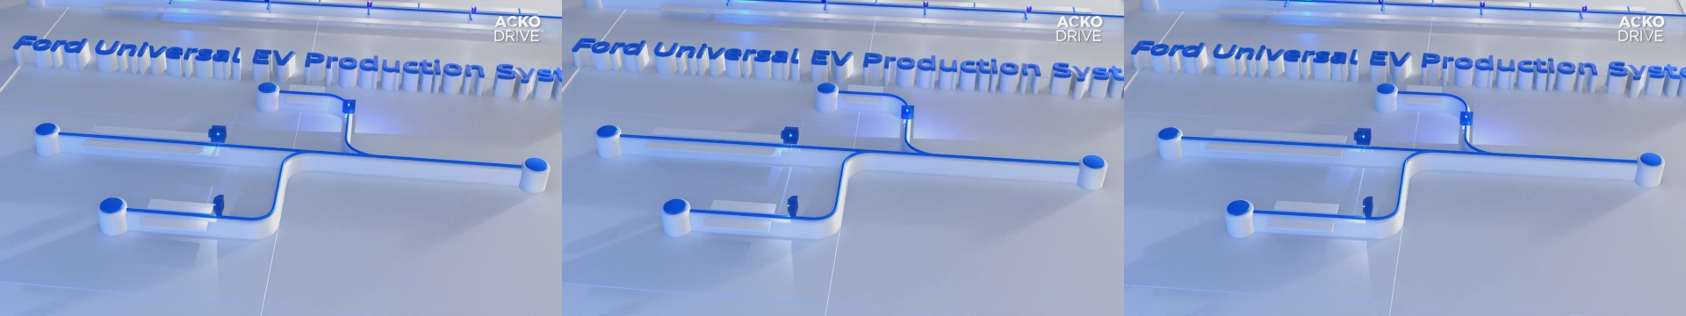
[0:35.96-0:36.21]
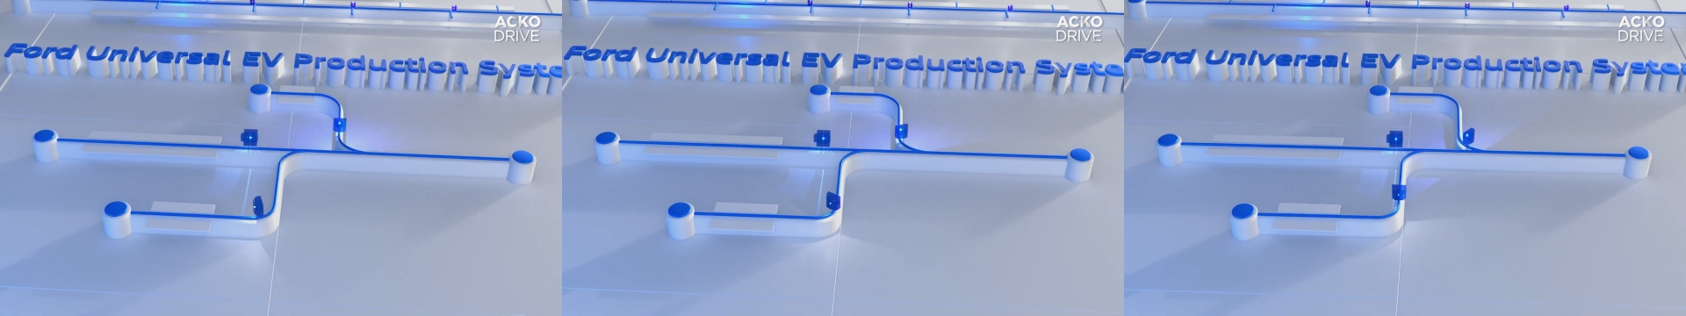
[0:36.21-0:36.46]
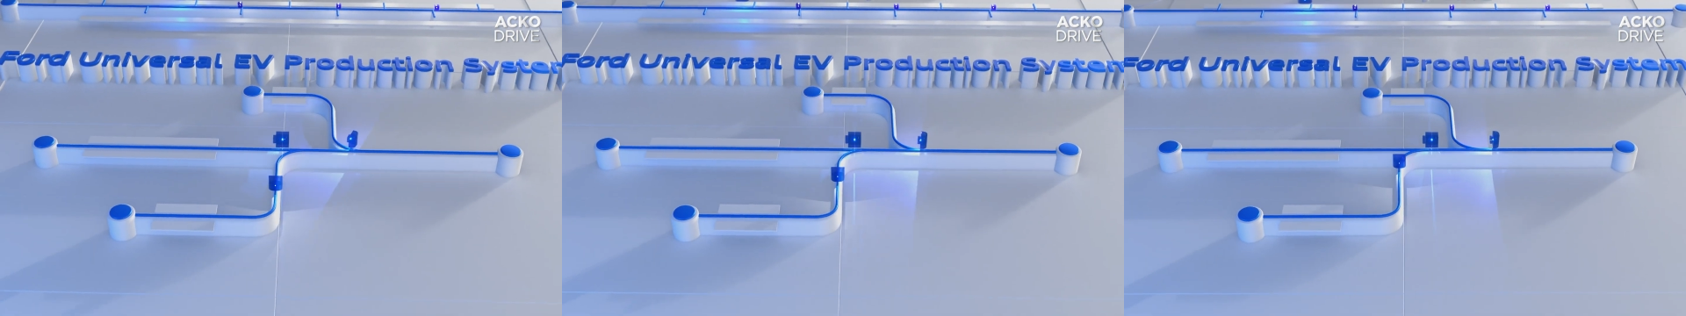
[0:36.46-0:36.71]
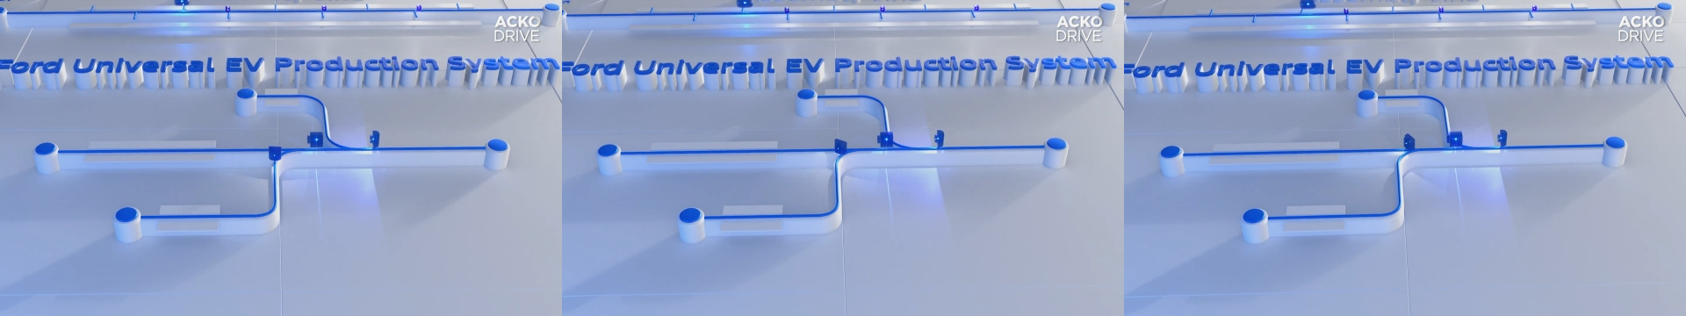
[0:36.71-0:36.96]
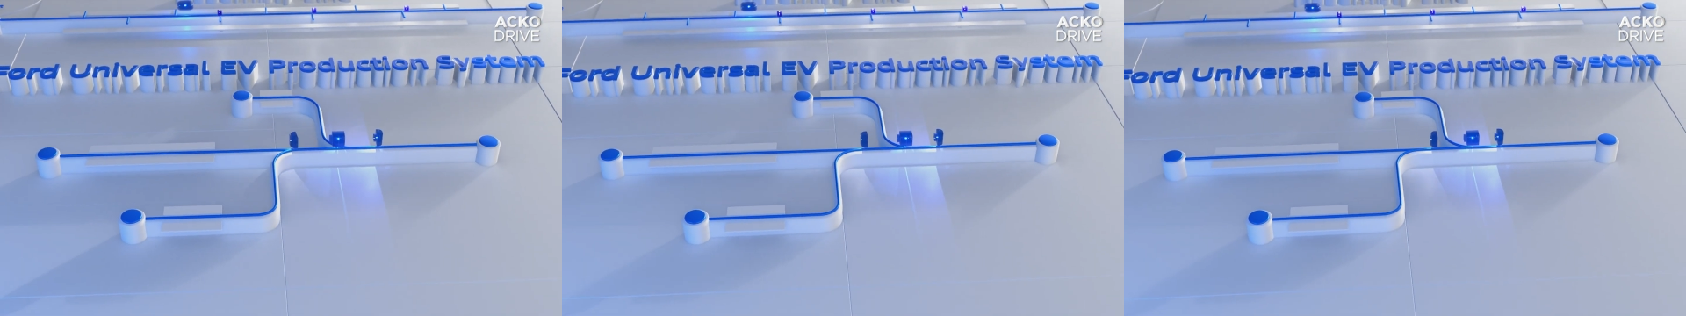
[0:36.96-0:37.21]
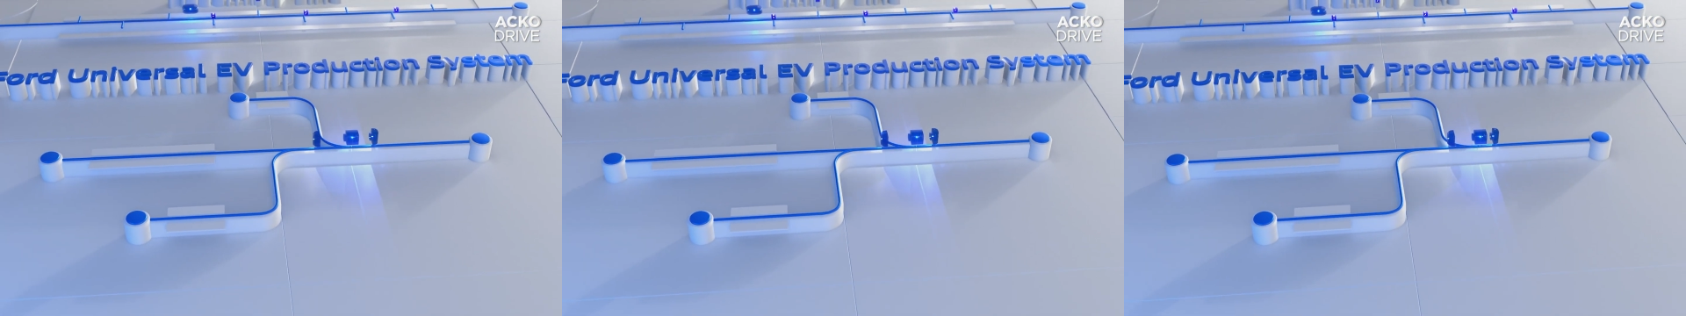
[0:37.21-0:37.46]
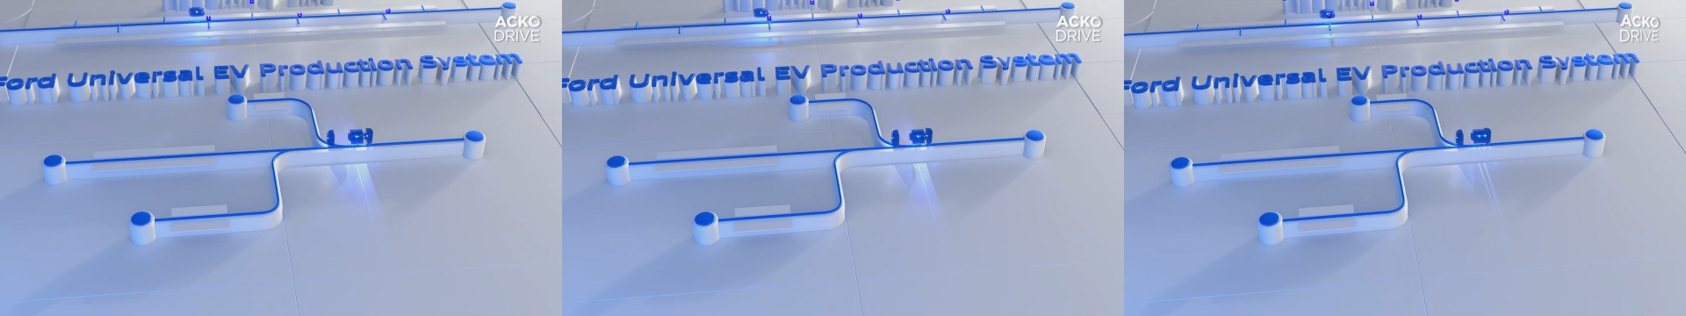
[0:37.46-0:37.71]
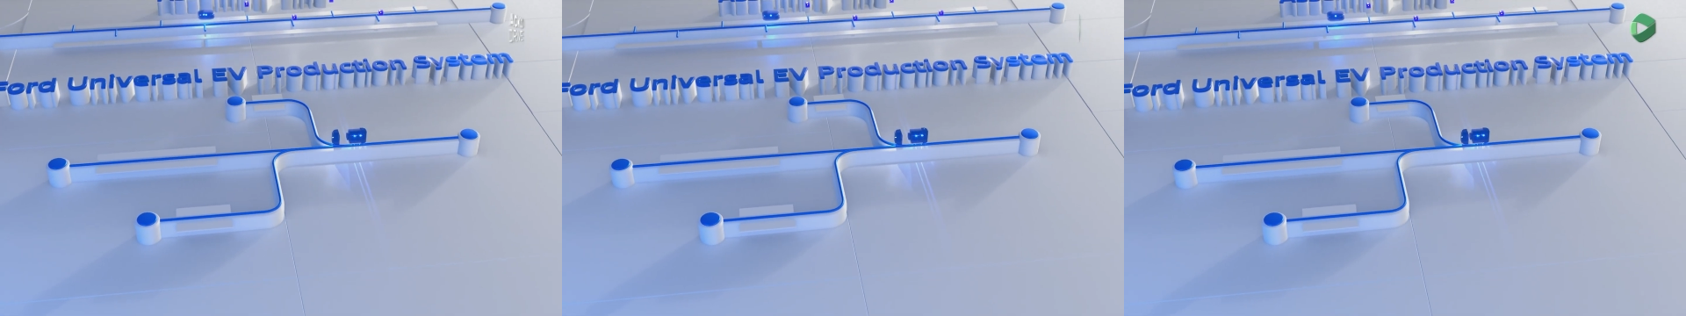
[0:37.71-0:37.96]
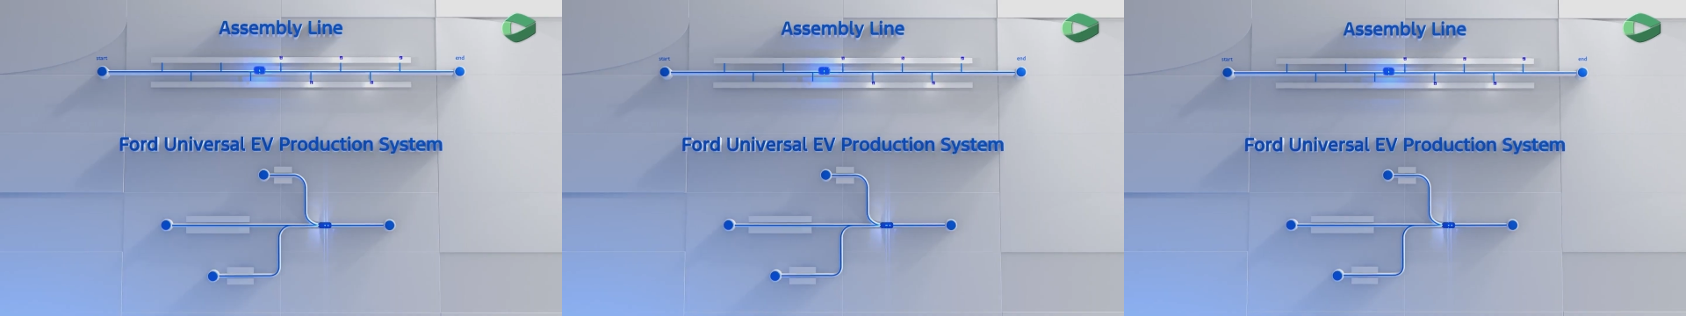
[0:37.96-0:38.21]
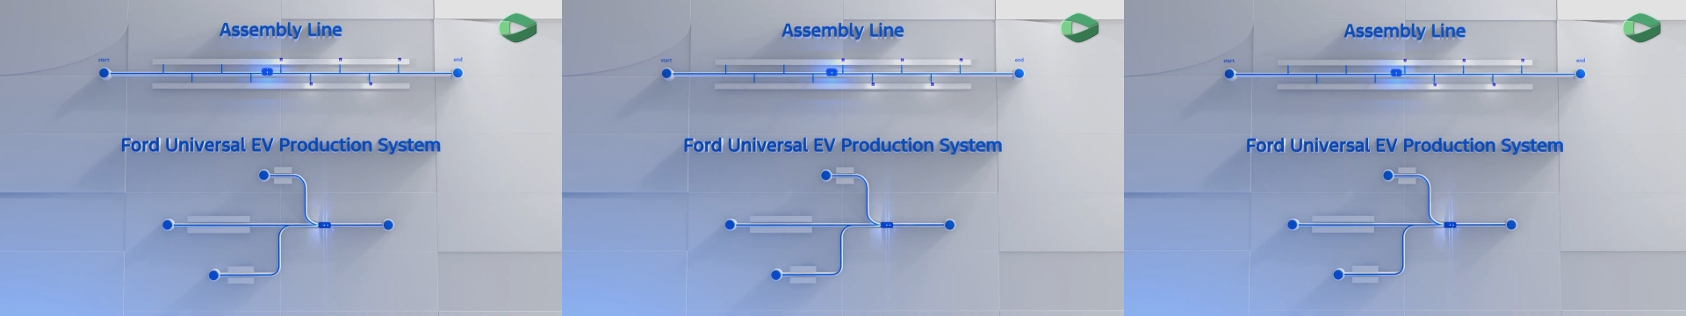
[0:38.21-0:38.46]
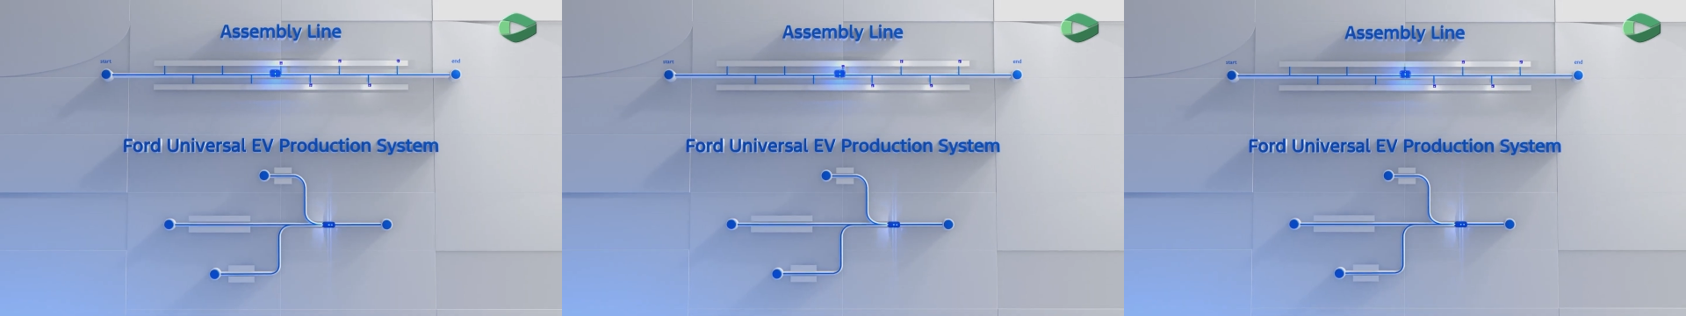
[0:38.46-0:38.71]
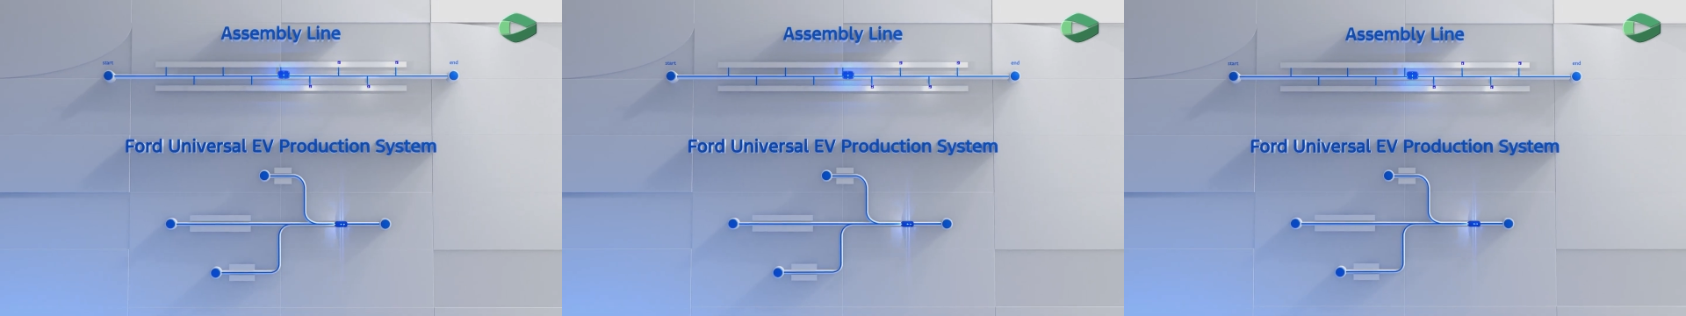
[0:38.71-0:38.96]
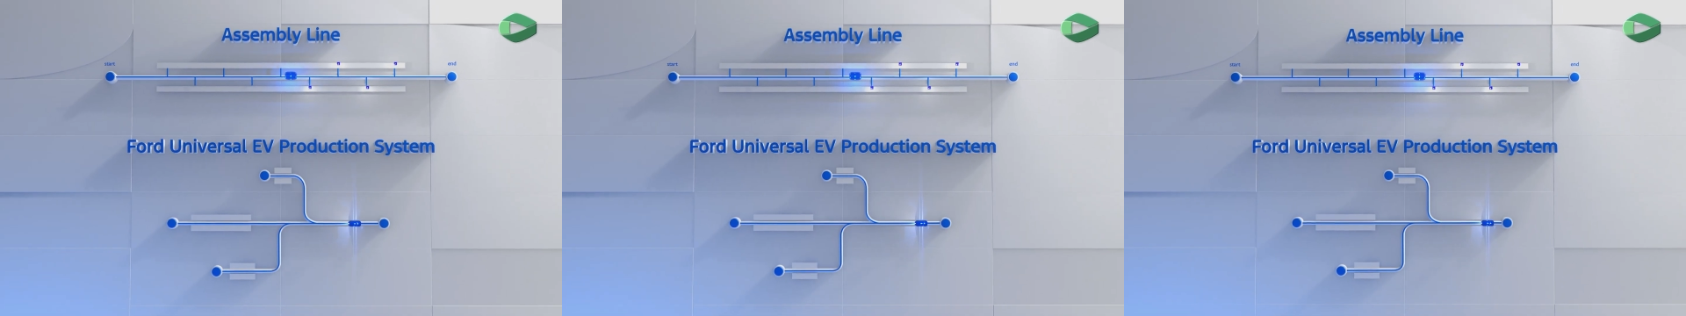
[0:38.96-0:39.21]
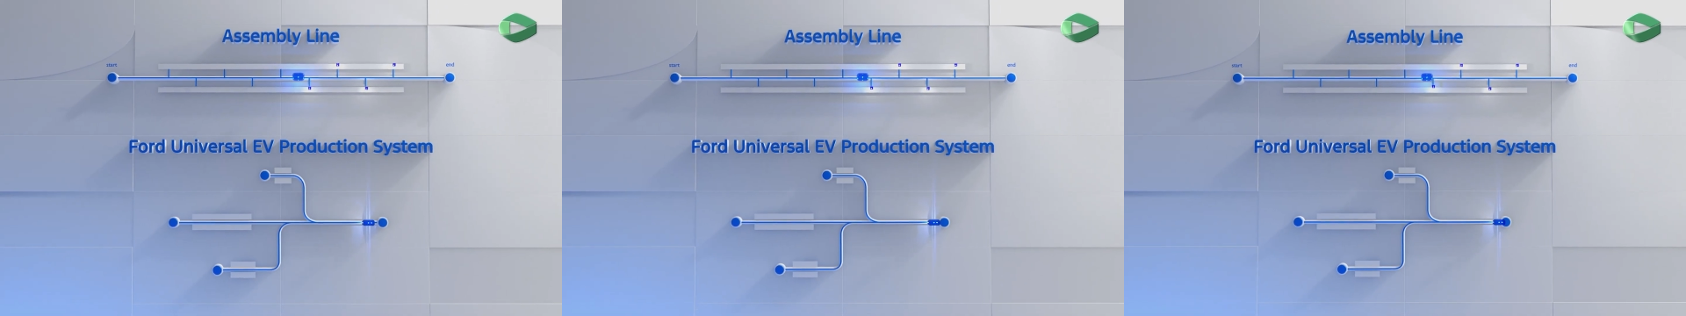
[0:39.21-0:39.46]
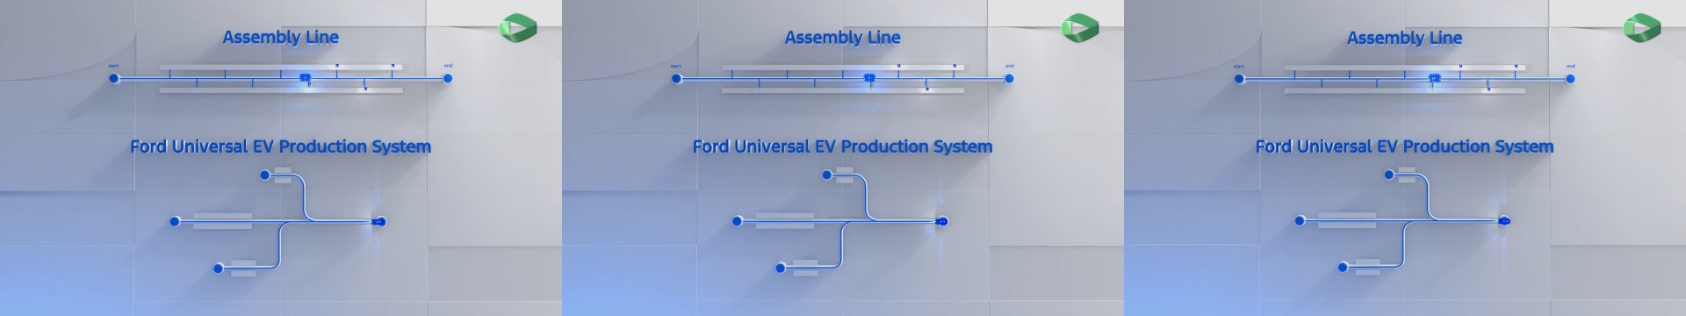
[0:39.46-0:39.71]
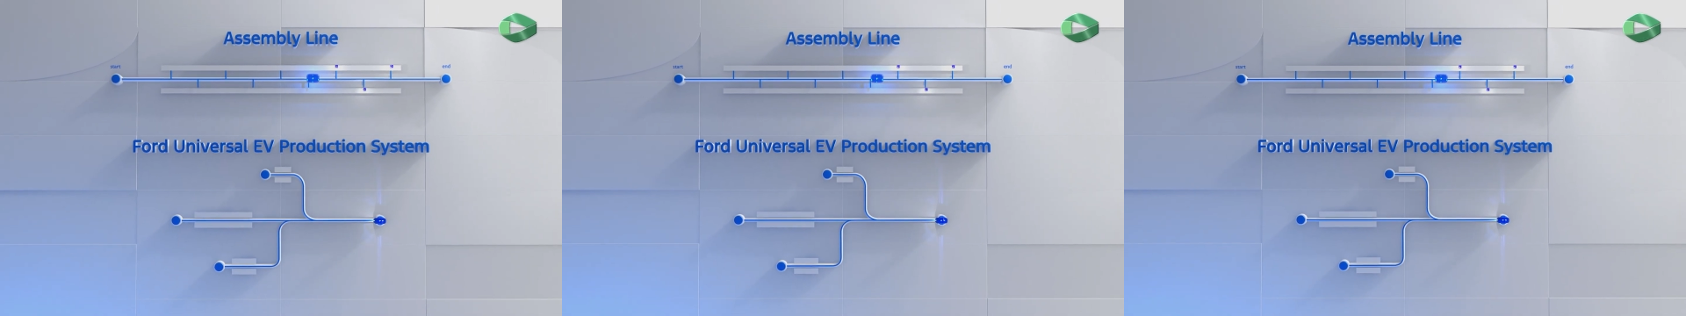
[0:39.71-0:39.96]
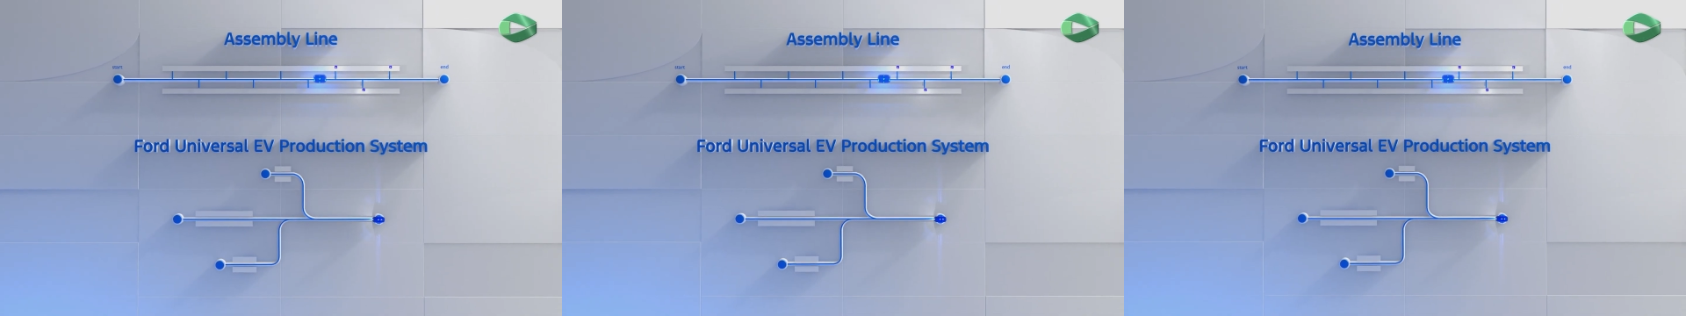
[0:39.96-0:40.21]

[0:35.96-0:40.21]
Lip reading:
No face is visible, so there are no lips to read.